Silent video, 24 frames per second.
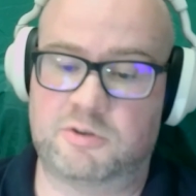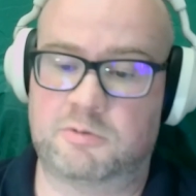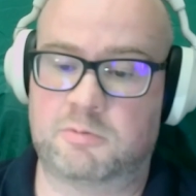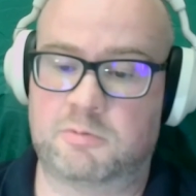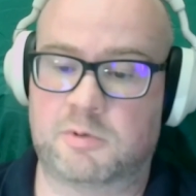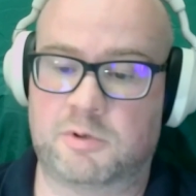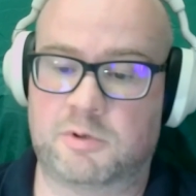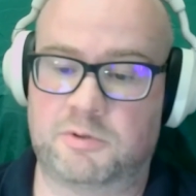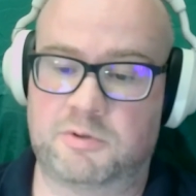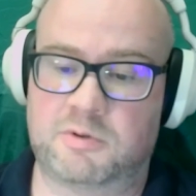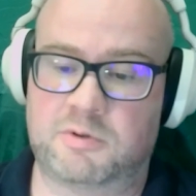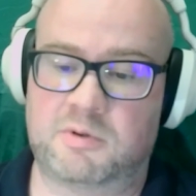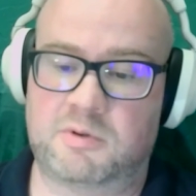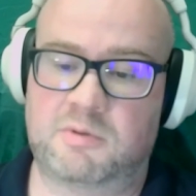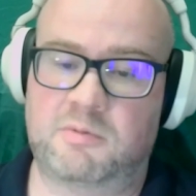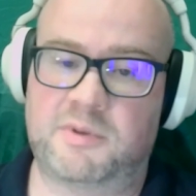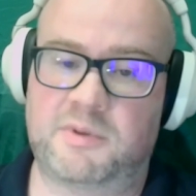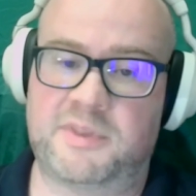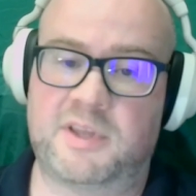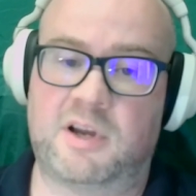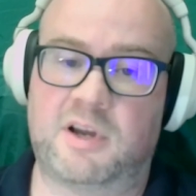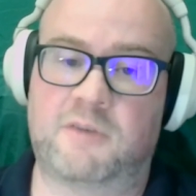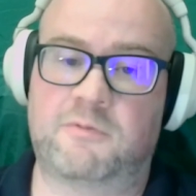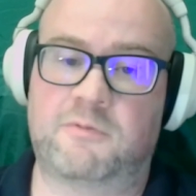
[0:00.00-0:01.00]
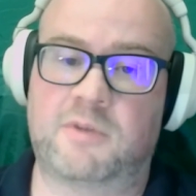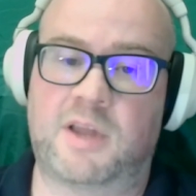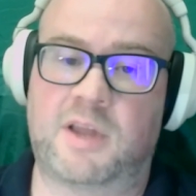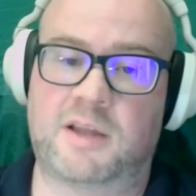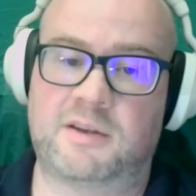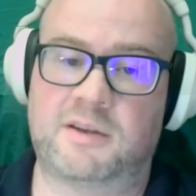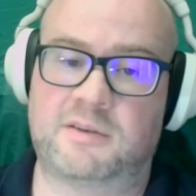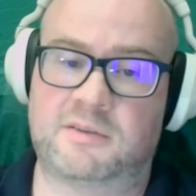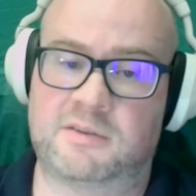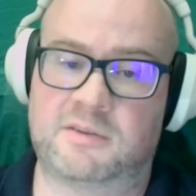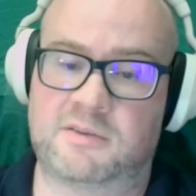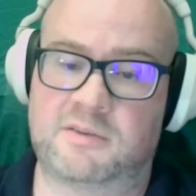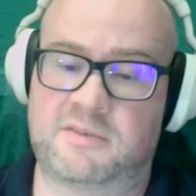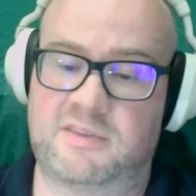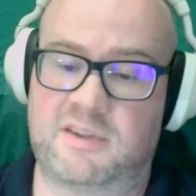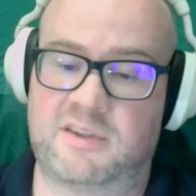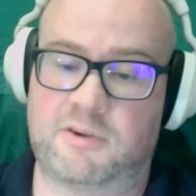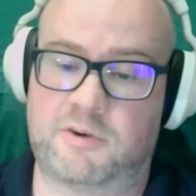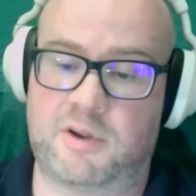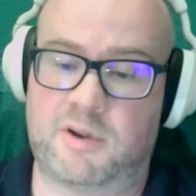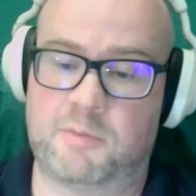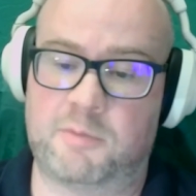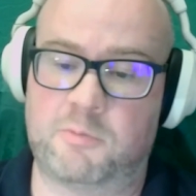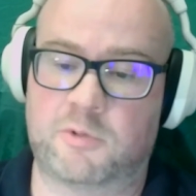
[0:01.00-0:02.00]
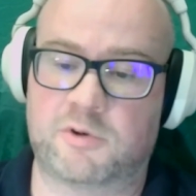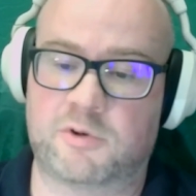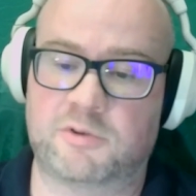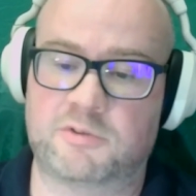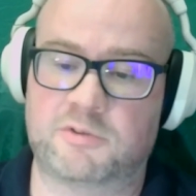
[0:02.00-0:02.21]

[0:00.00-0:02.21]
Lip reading: world with the offline CRM world.